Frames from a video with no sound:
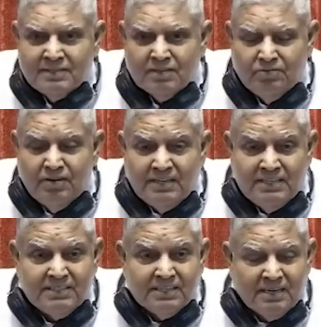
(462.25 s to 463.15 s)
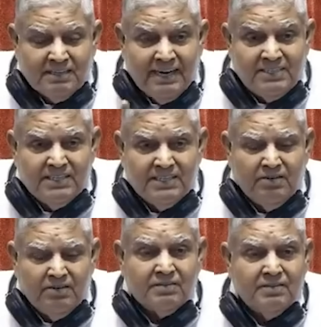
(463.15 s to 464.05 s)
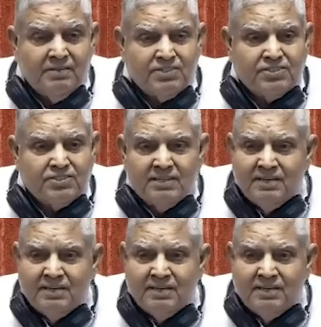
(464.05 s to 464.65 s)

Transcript: The world is recognizing us.